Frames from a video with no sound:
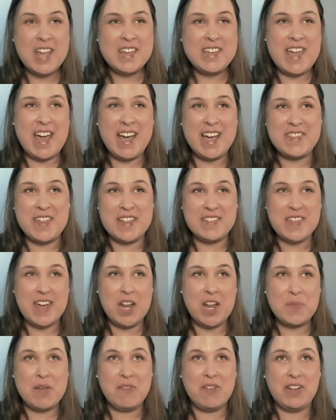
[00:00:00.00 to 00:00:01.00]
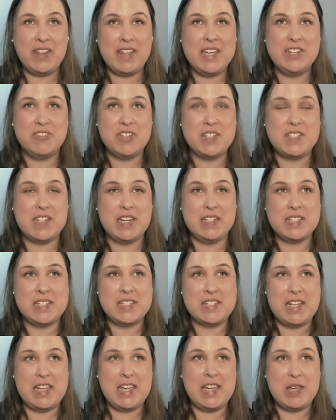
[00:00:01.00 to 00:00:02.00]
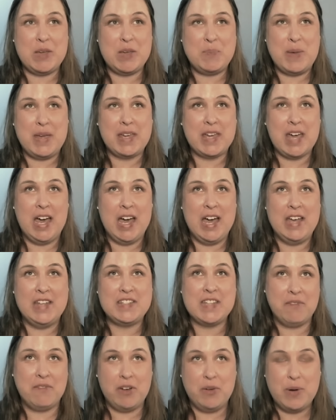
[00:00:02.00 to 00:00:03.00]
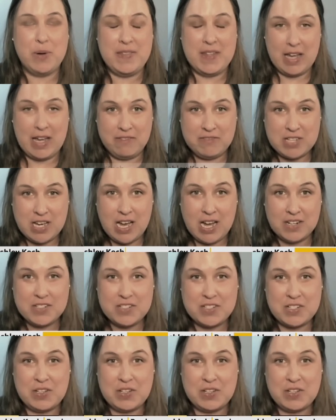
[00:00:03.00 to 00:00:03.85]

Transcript: Yeah, I think that'll be really interesting to see, because everyone that I've talked